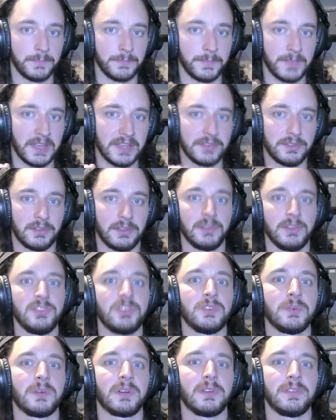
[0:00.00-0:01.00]
as long as
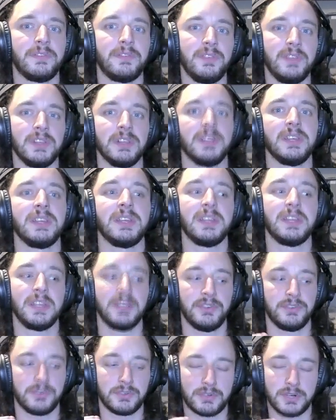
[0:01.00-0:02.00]
you are feeling it
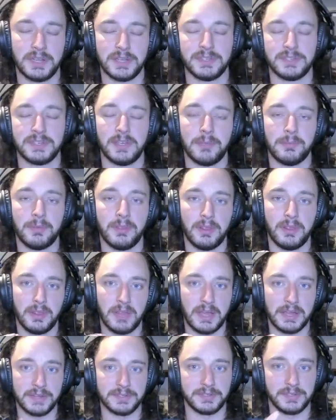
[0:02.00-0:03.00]
in your tricep. That is the